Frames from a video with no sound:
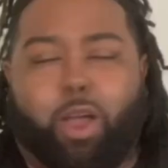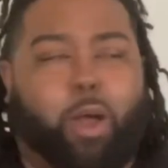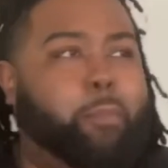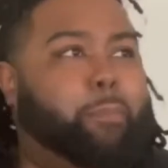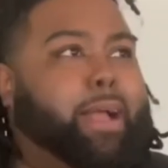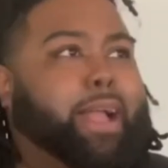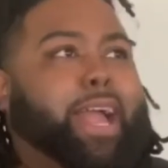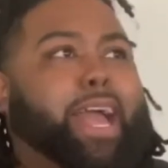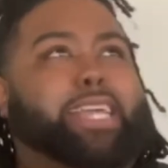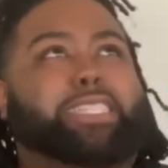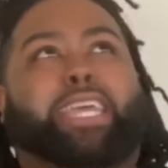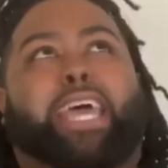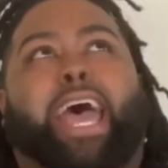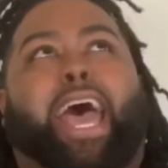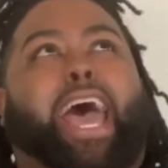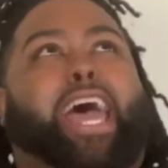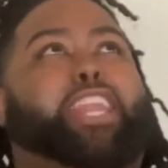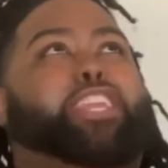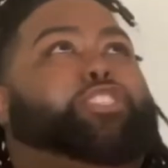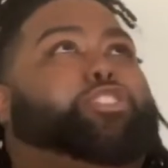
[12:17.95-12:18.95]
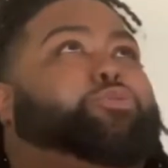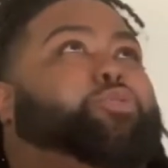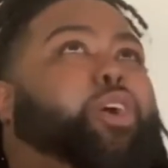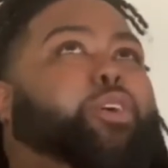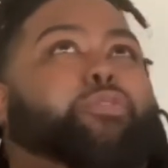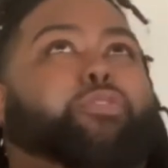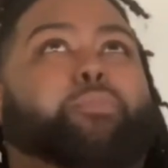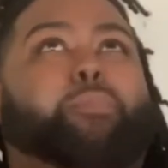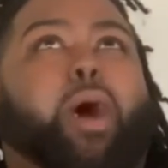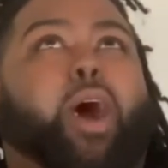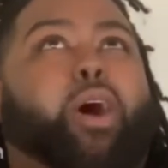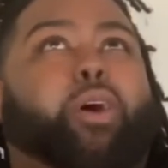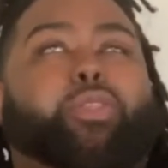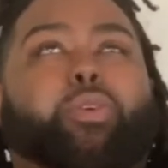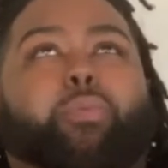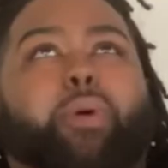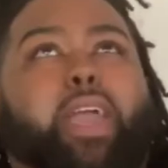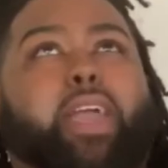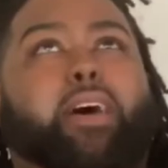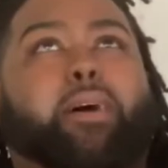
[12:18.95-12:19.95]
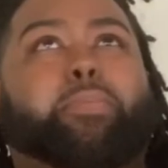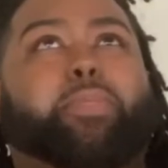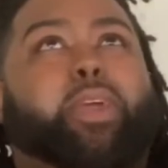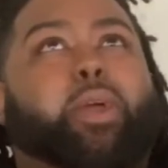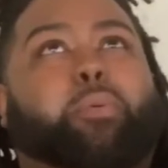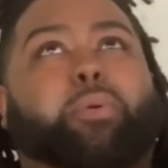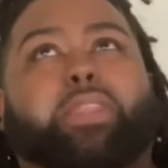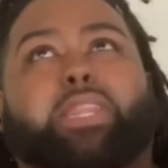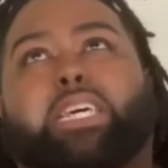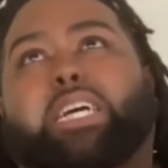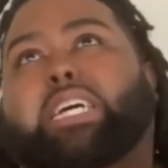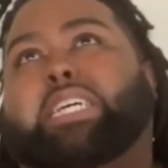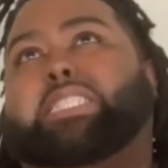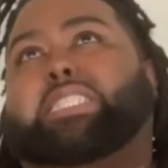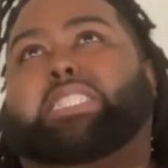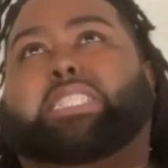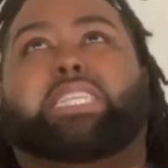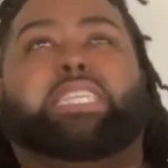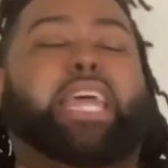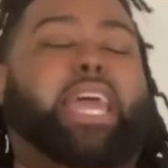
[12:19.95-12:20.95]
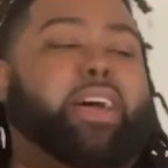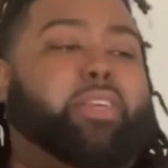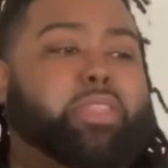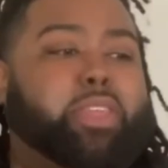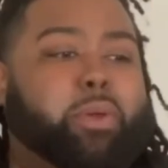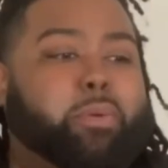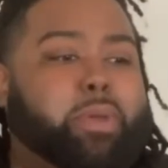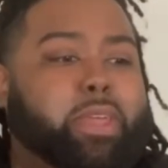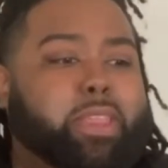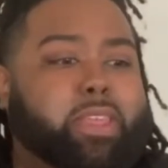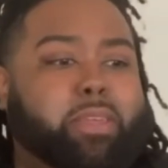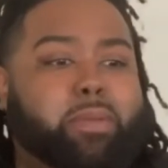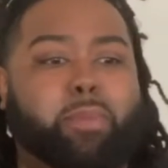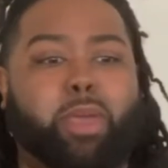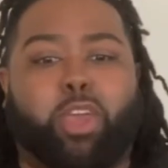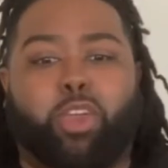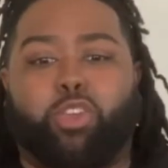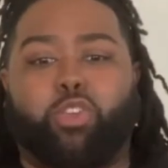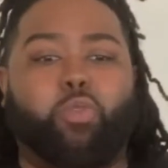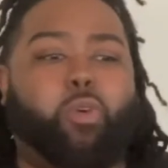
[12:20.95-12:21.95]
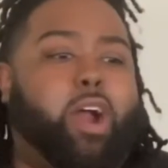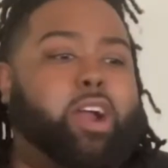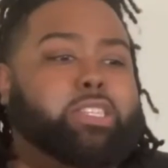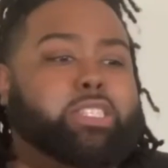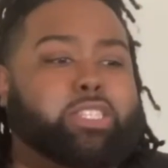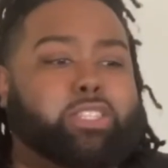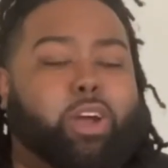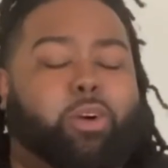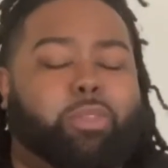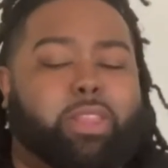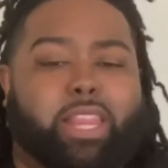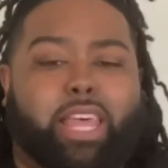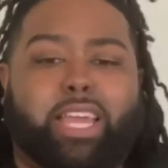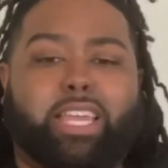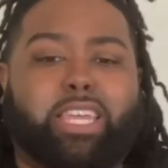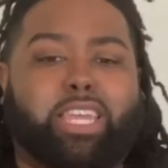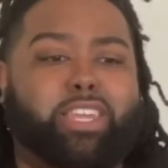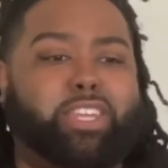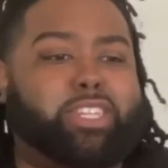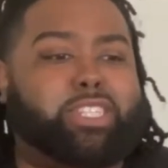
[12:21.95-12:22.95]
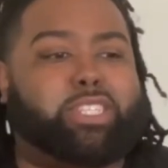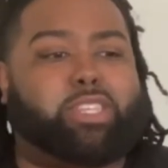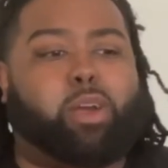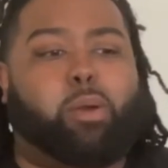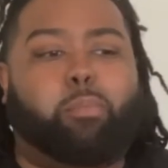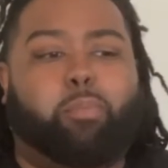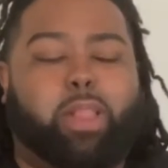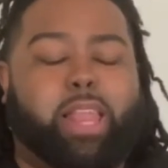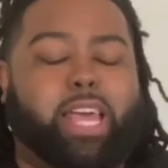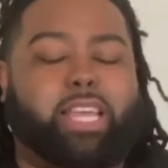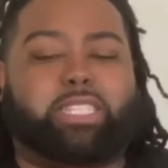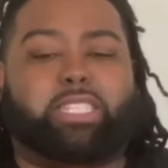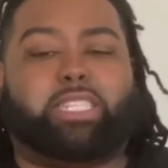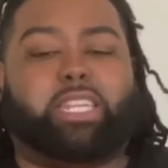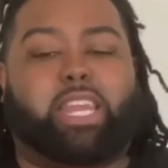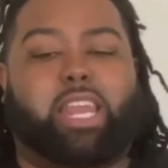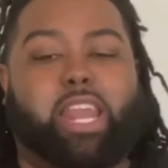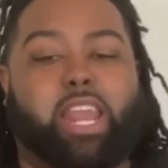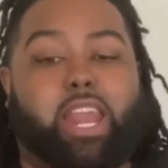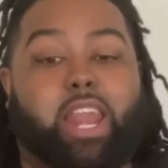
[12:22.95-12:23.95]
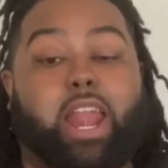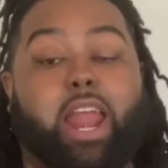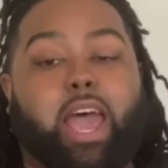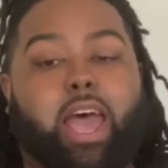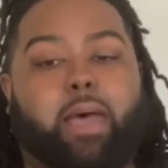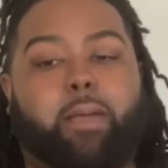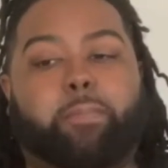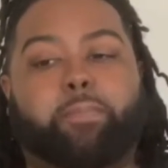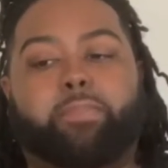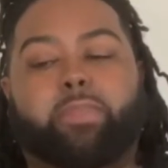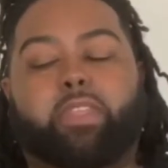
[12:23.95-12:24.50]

Oh my gosh, how did you go from all the way up there with us to down there with him? You are so lucky. You're so blessed. Da, da, da, da.